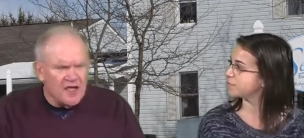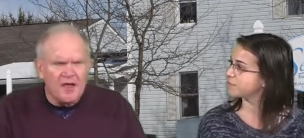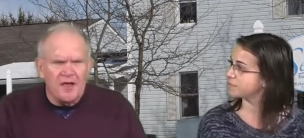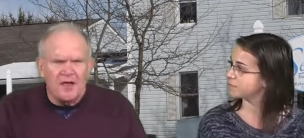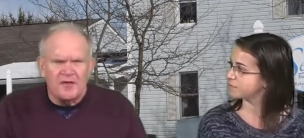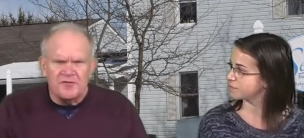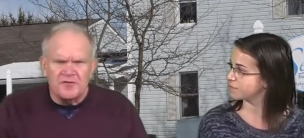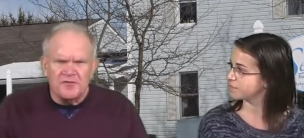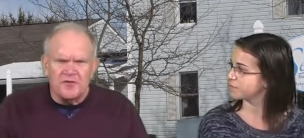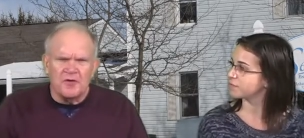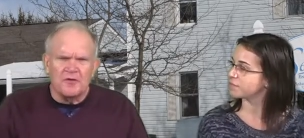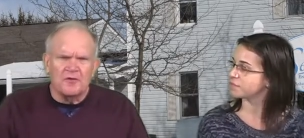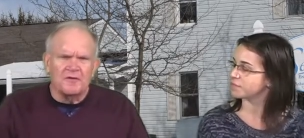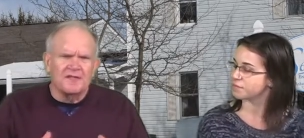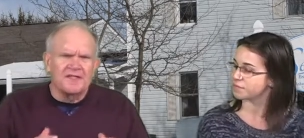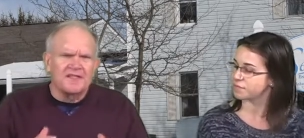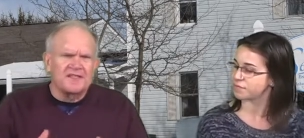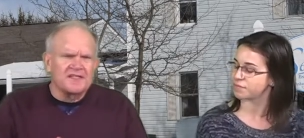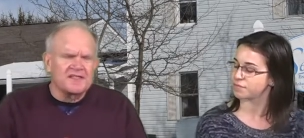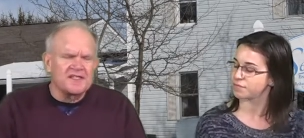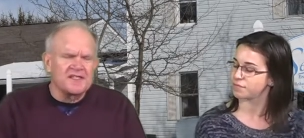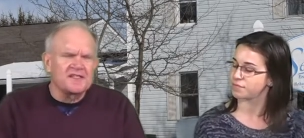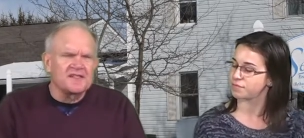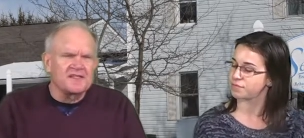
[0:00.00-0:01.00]
Speaker 1: So let's
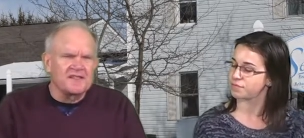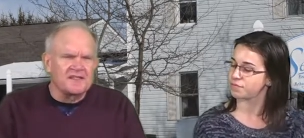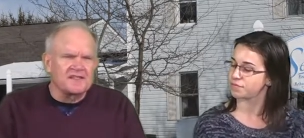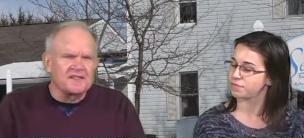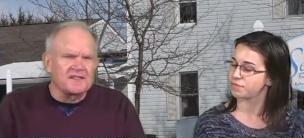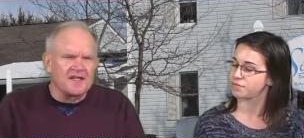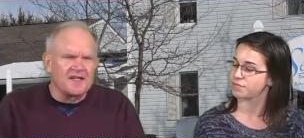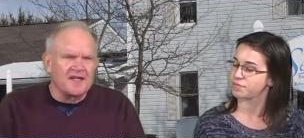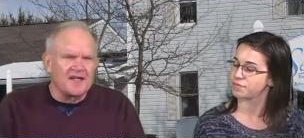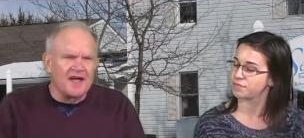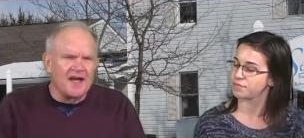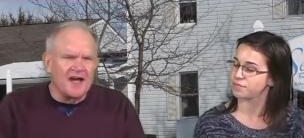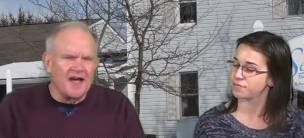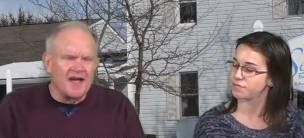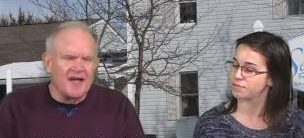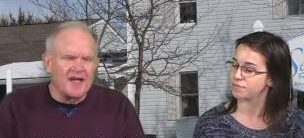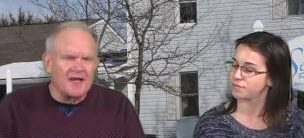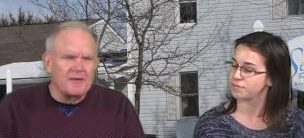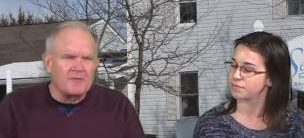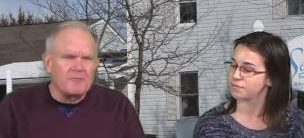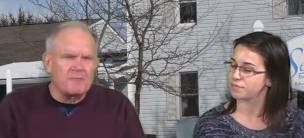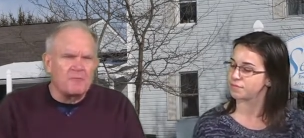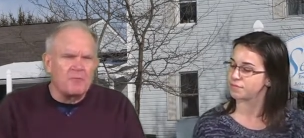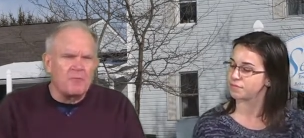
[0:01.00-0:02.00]
say that uh,
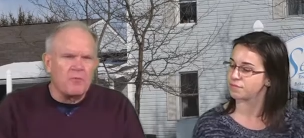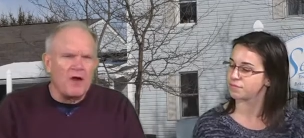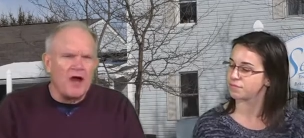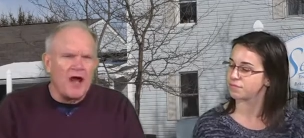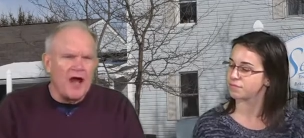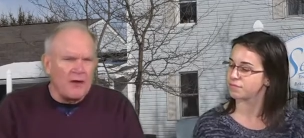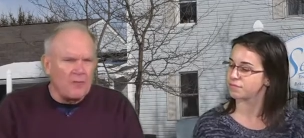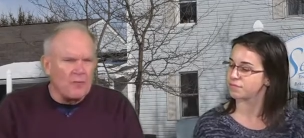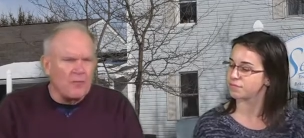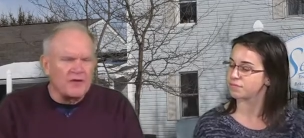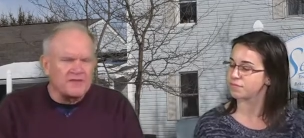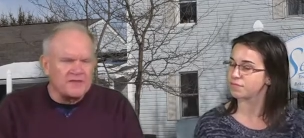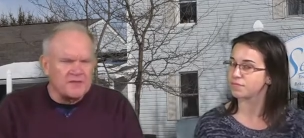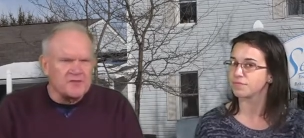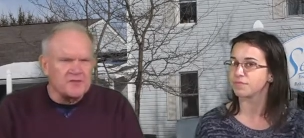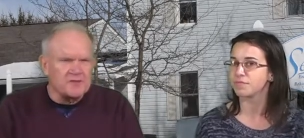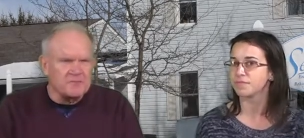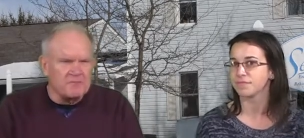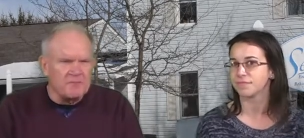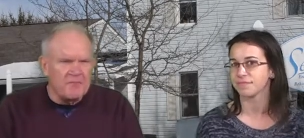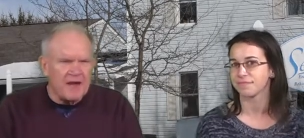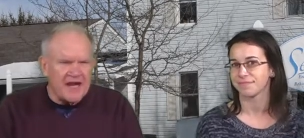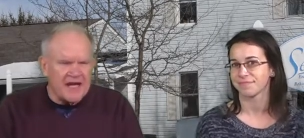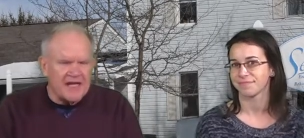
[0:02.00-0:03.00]
I, I want to
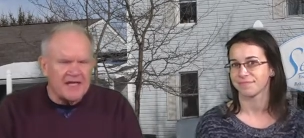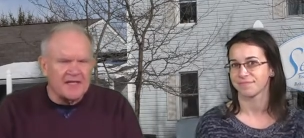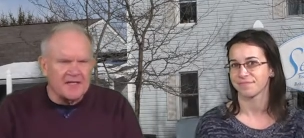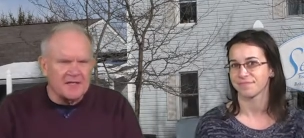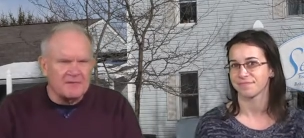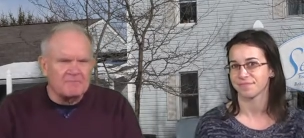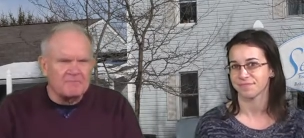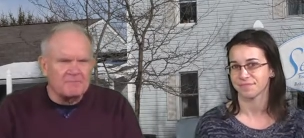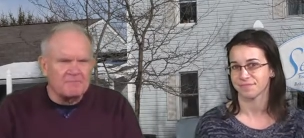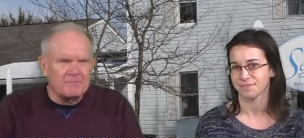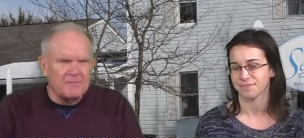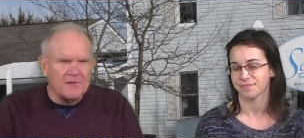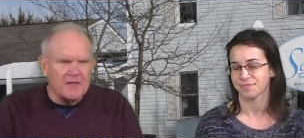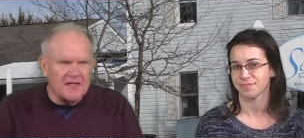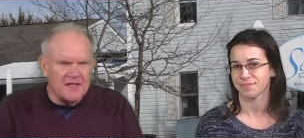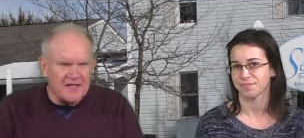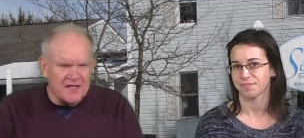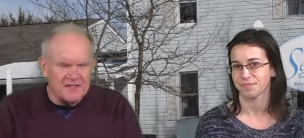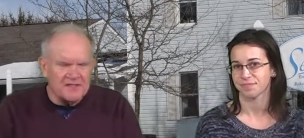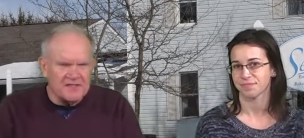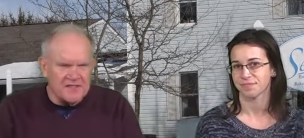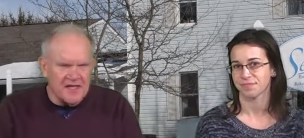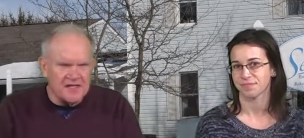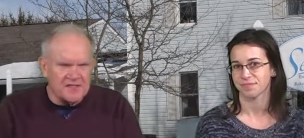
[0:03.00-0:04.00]
make an
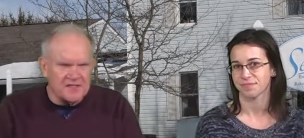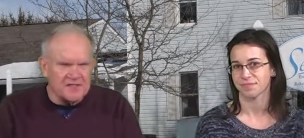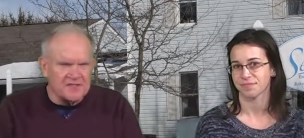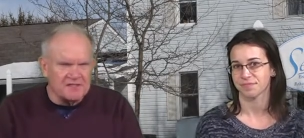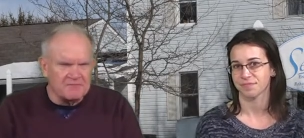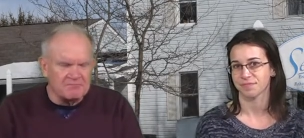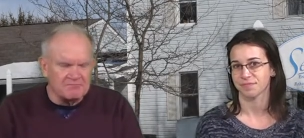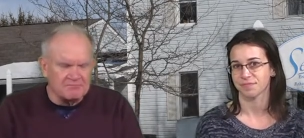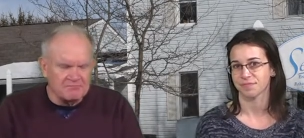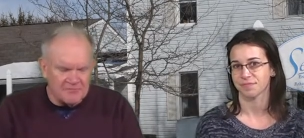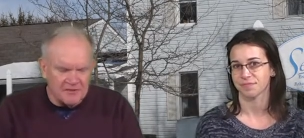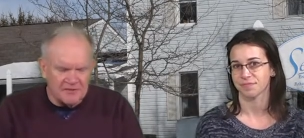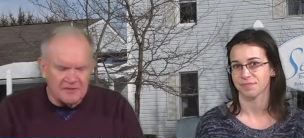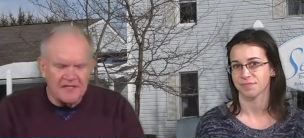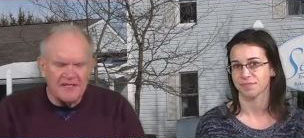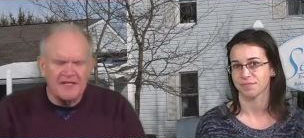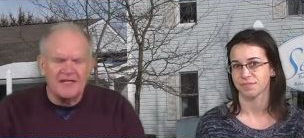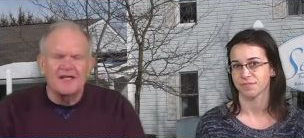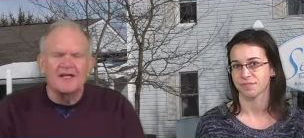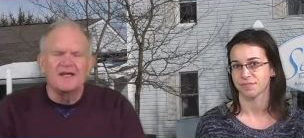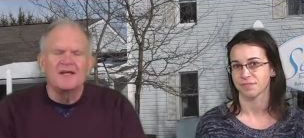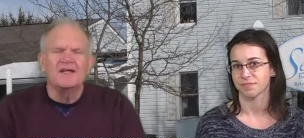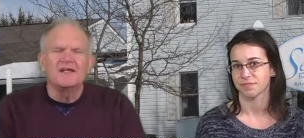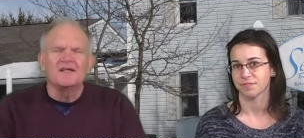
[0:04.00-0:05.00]
intention. Okay?
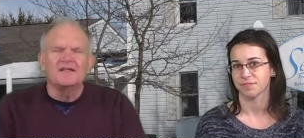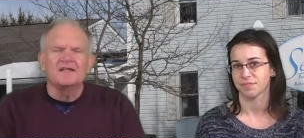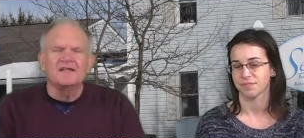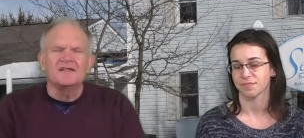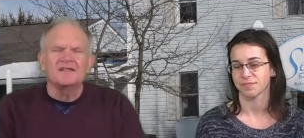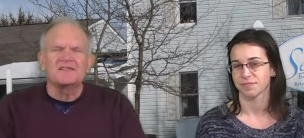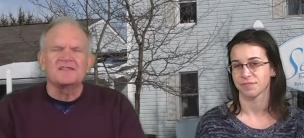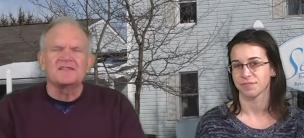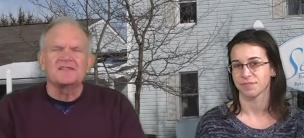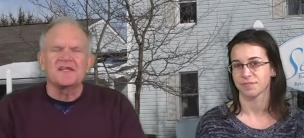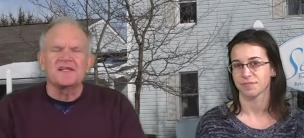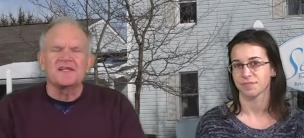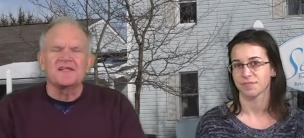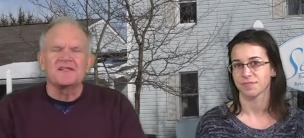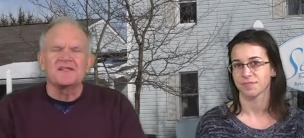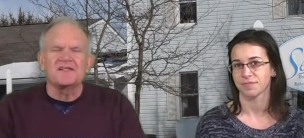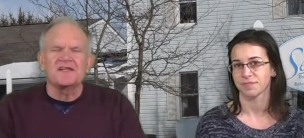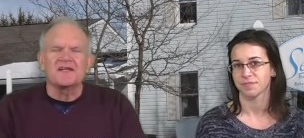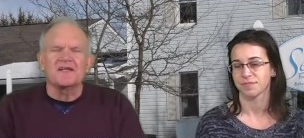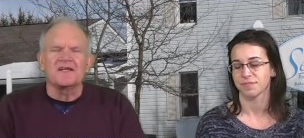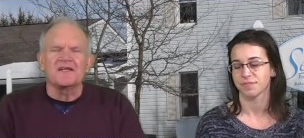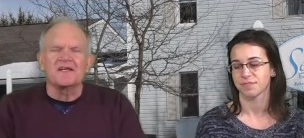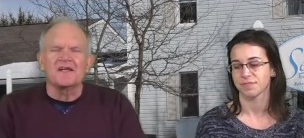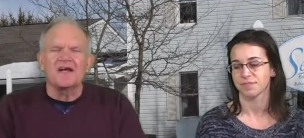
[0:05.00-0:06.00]
Let's say
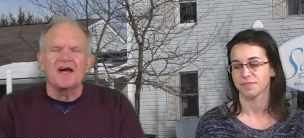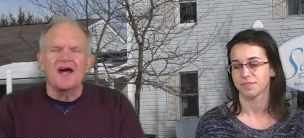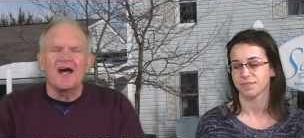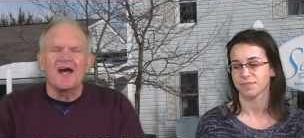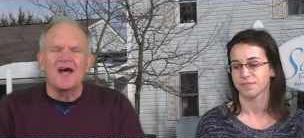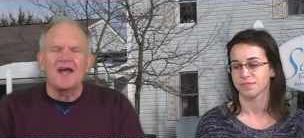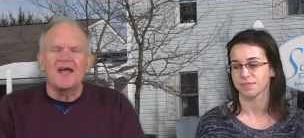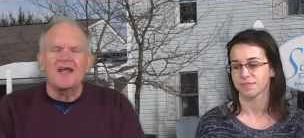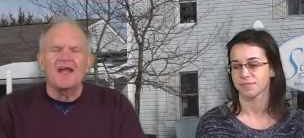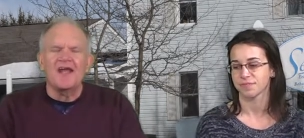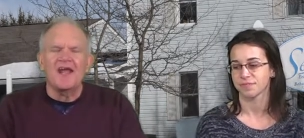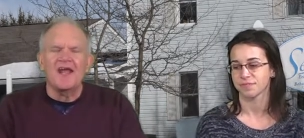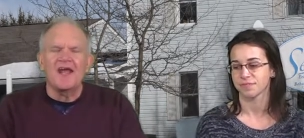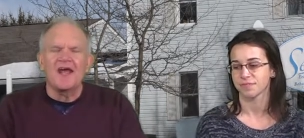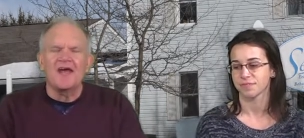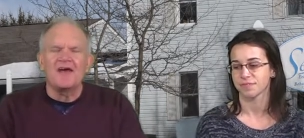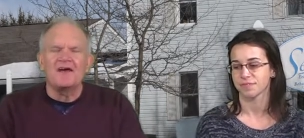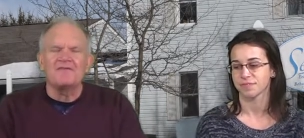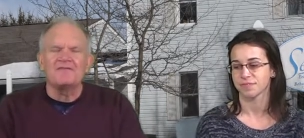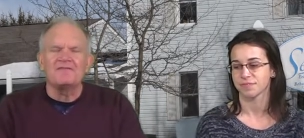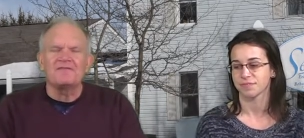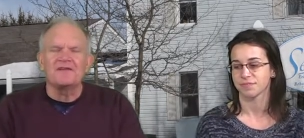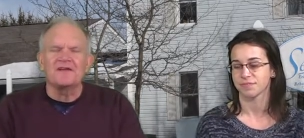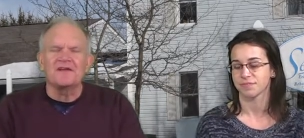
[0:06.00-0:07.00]
that I
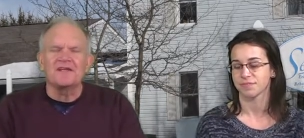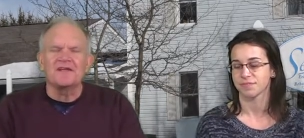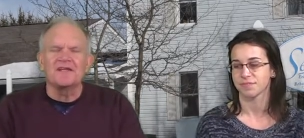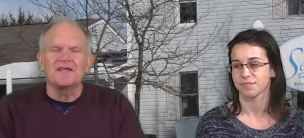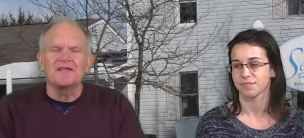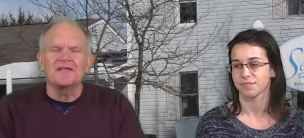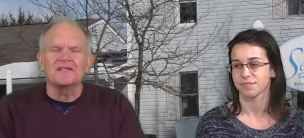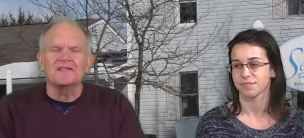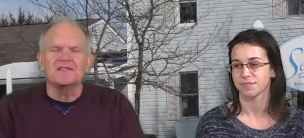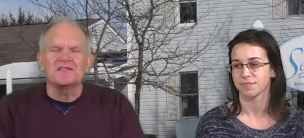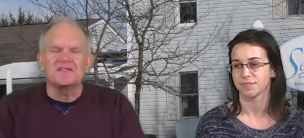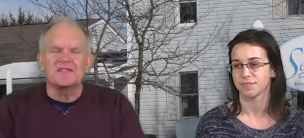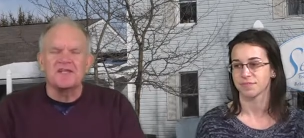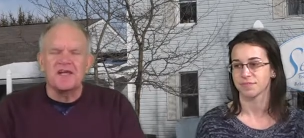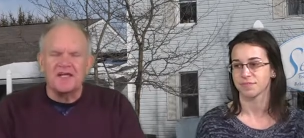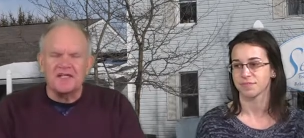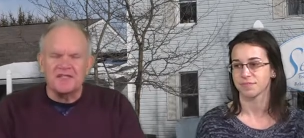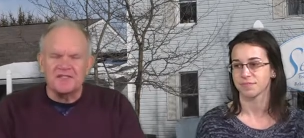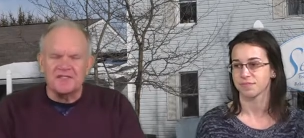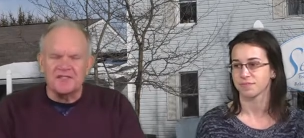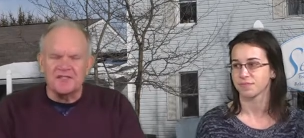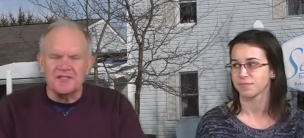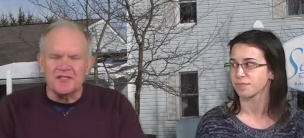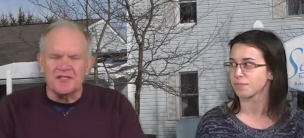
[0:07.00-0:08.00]
have an
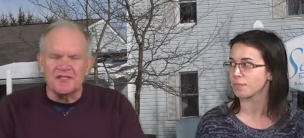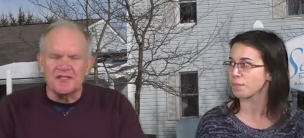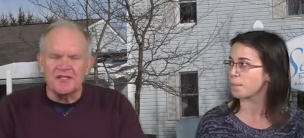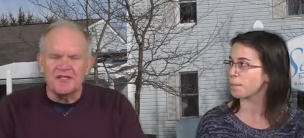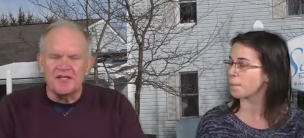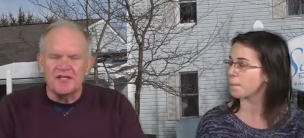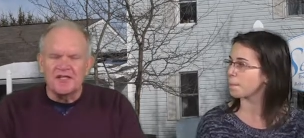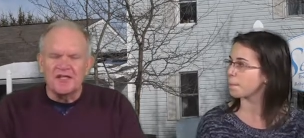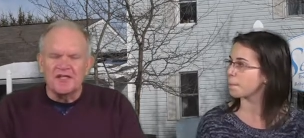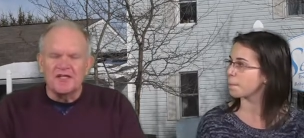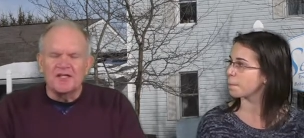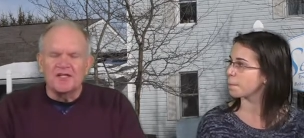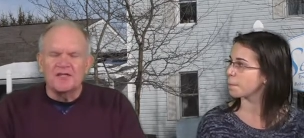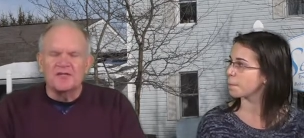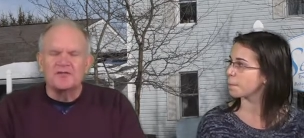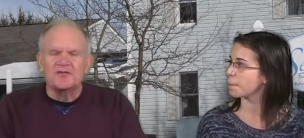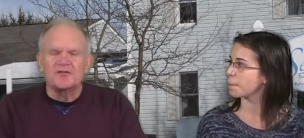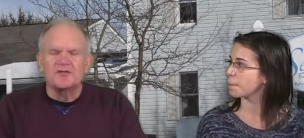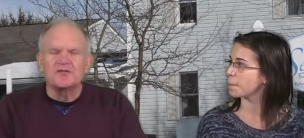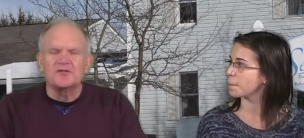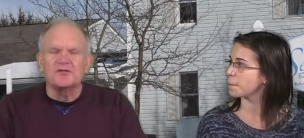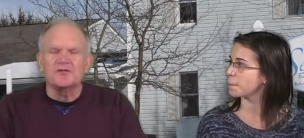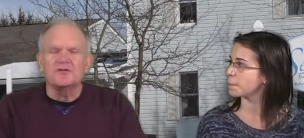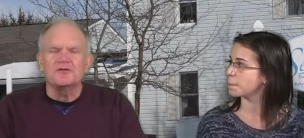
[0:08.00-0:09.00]
intention
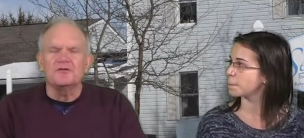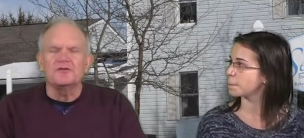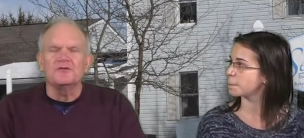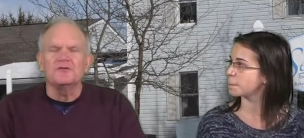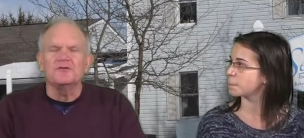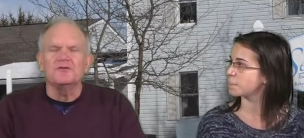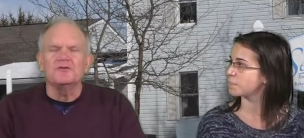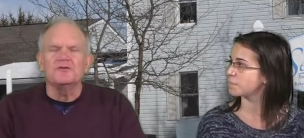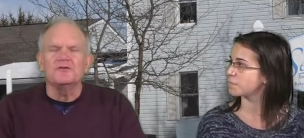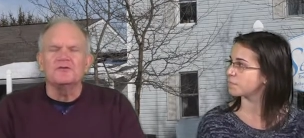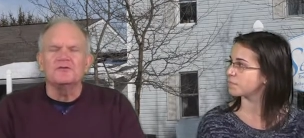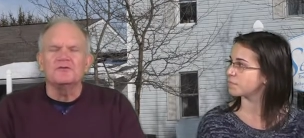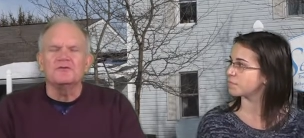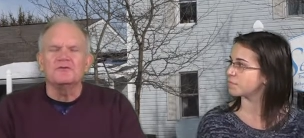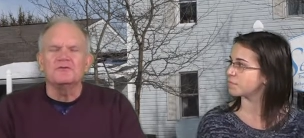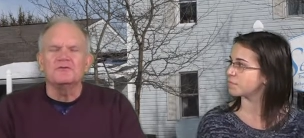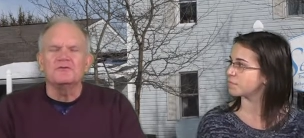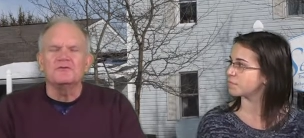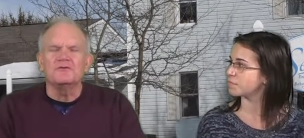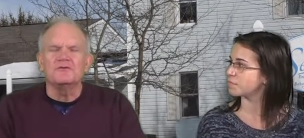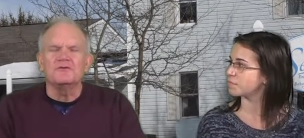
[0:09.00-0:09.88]
to